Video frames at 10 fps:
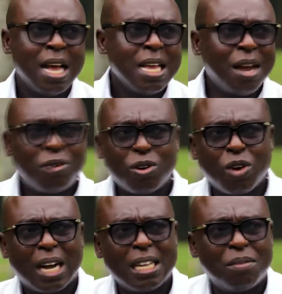Yeah, Colonel
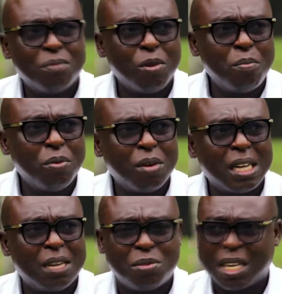
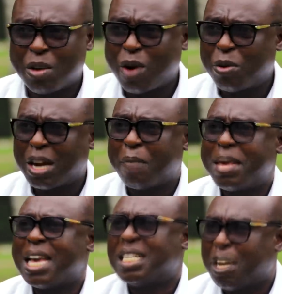Ganyam say, you can't
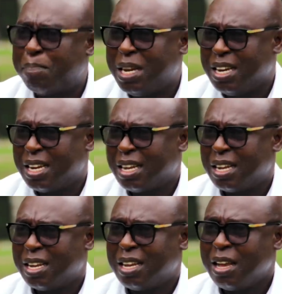obey a chaplain.
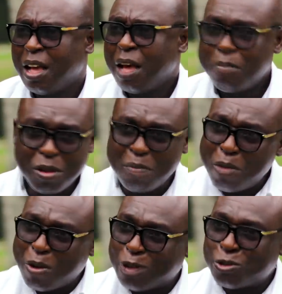
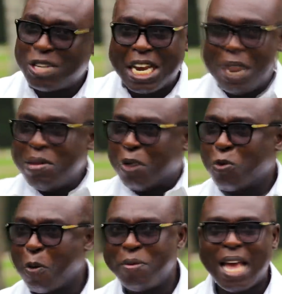Meanwhile, you see, you need me,
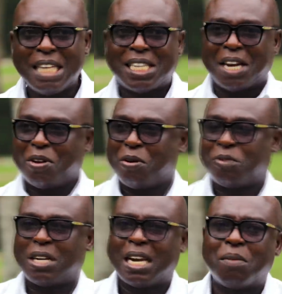who be ancient, a young
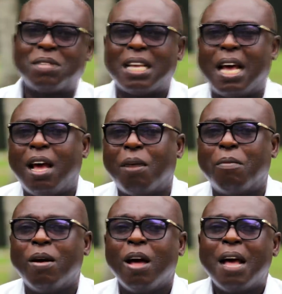quid, and I'm saying,
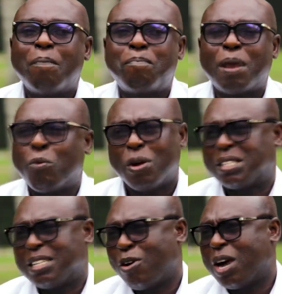but what's
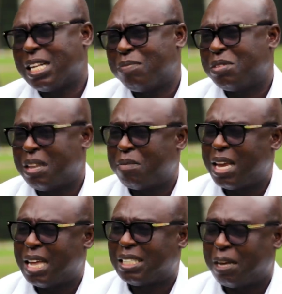in our Ganyam is
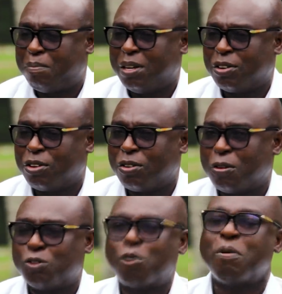a chaplain?
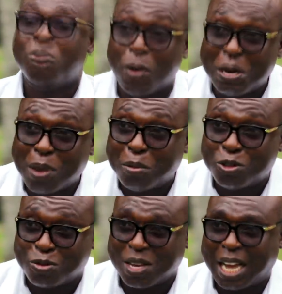Not so much when you are
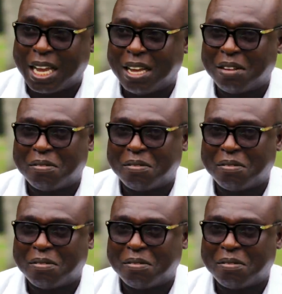with me, are you?